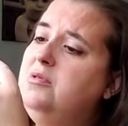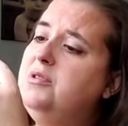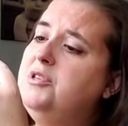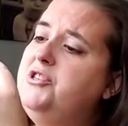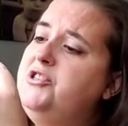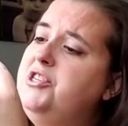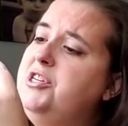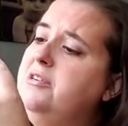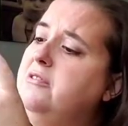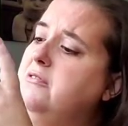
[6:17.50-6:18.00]

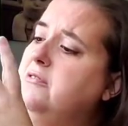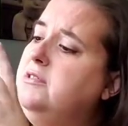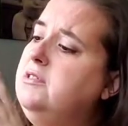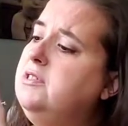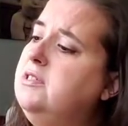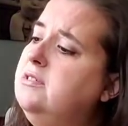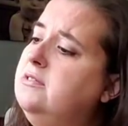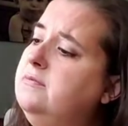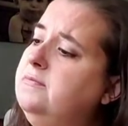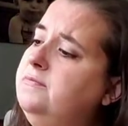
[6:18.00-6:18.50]
Poor
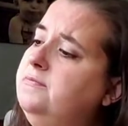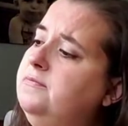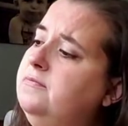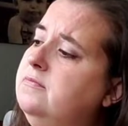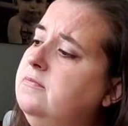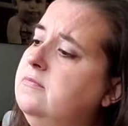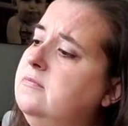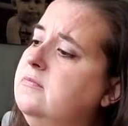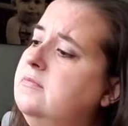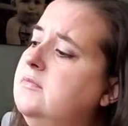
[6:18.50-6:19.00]
Gerald.
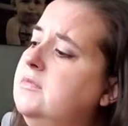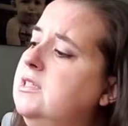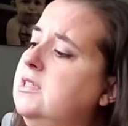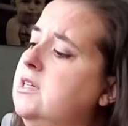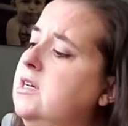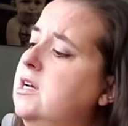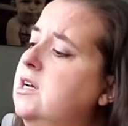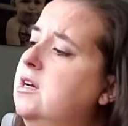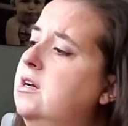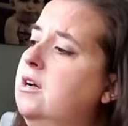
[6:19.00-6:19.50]

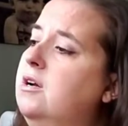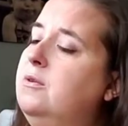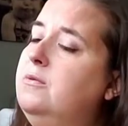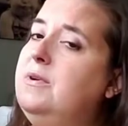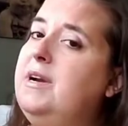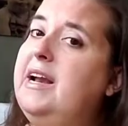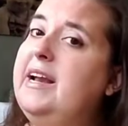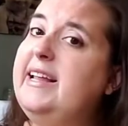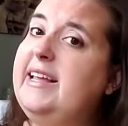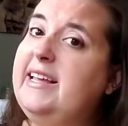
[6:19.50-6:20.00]

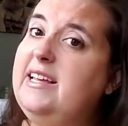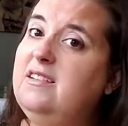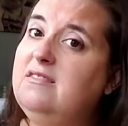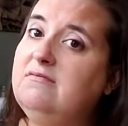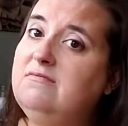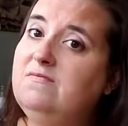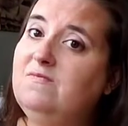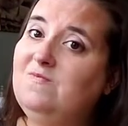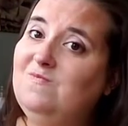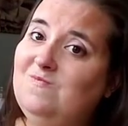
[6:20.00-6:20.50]
Ready?
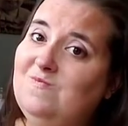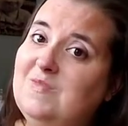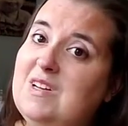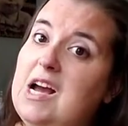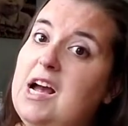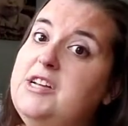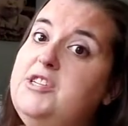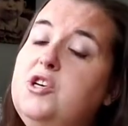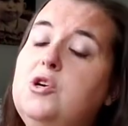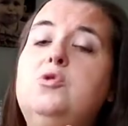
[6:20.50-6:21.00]

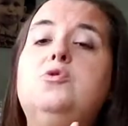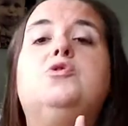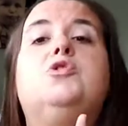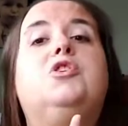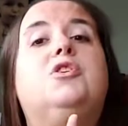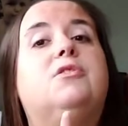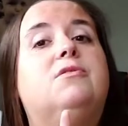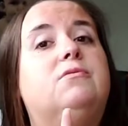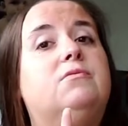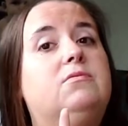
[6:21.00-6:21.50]
I
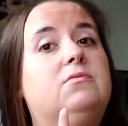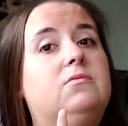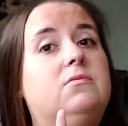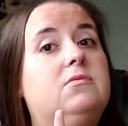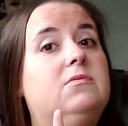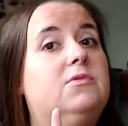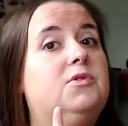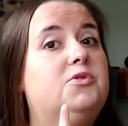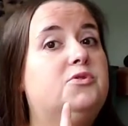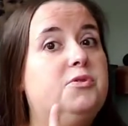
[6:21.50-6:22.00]
told you.
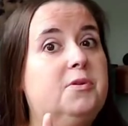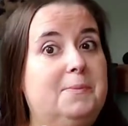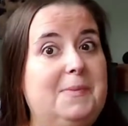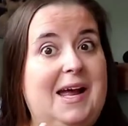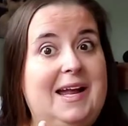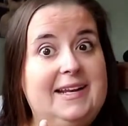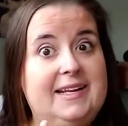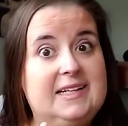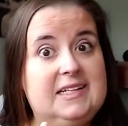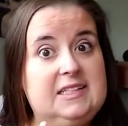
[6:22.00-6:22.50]

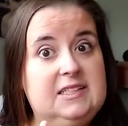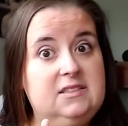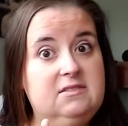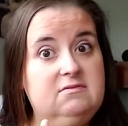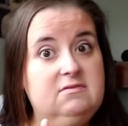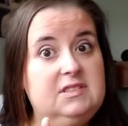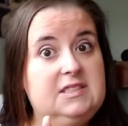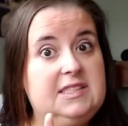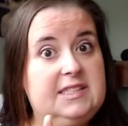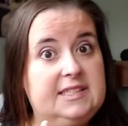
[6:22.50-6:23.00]
Dramatic,
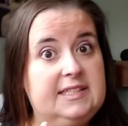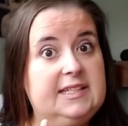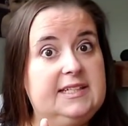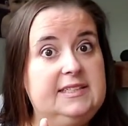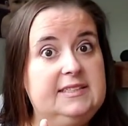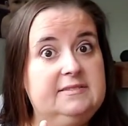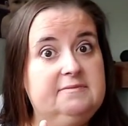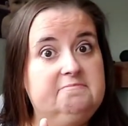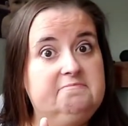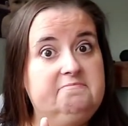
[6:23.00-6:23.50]
didn't
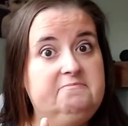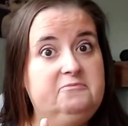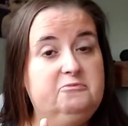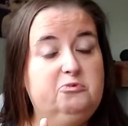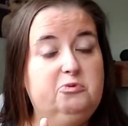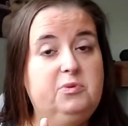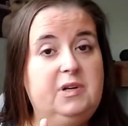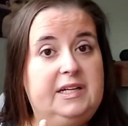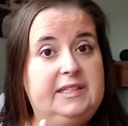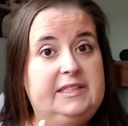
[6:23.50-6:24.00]
I?
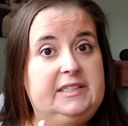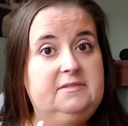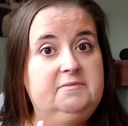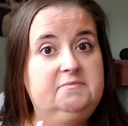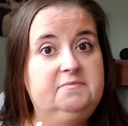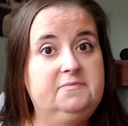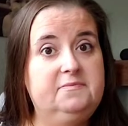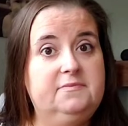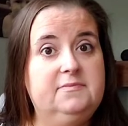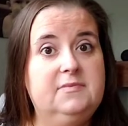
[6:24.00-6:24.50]
Ready?